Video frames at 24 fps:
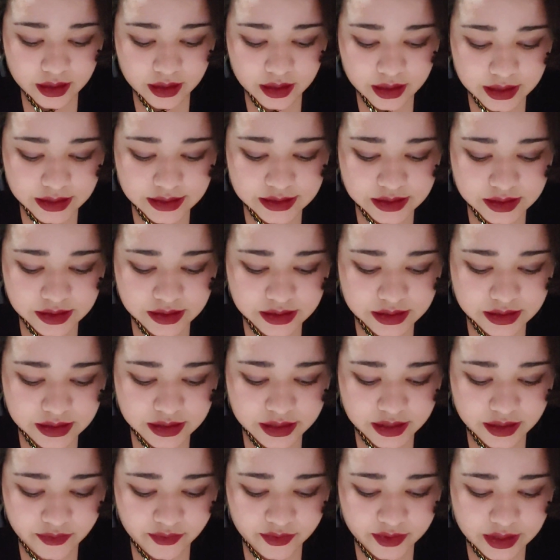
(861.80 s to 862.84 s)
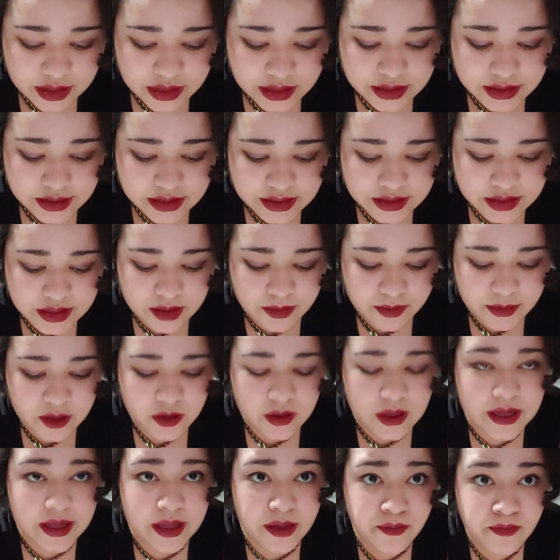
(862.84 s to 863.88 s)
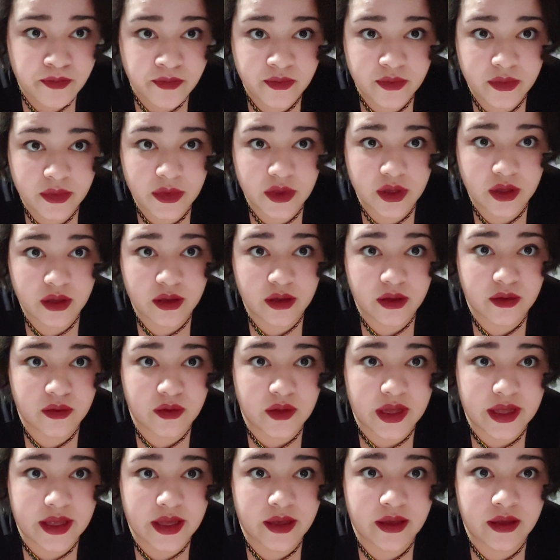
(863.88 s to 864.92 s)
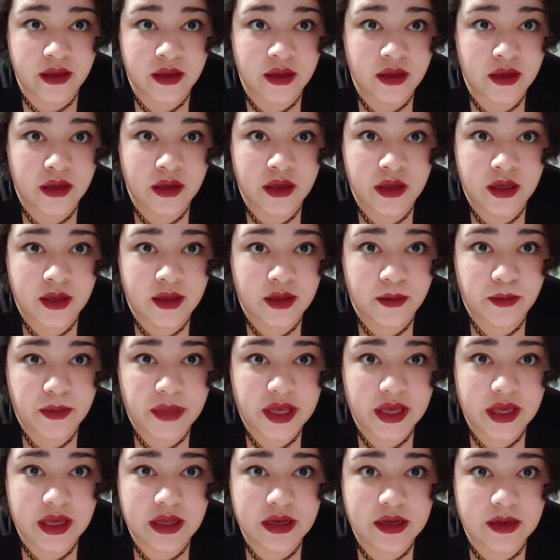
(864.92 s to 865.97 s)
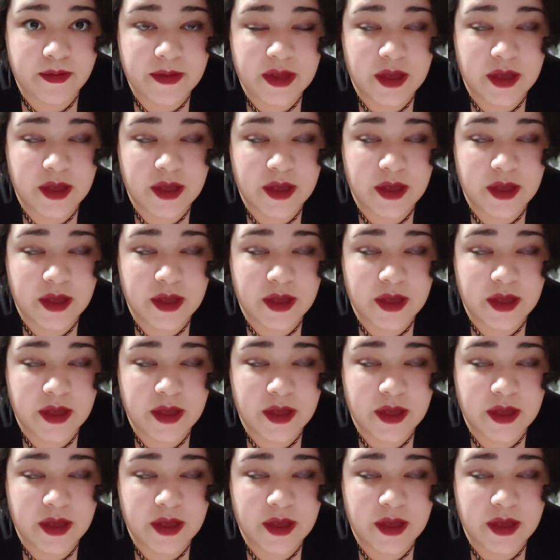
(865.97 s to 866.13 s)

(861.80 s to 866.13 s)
Insensitivity to stimuli, like pain.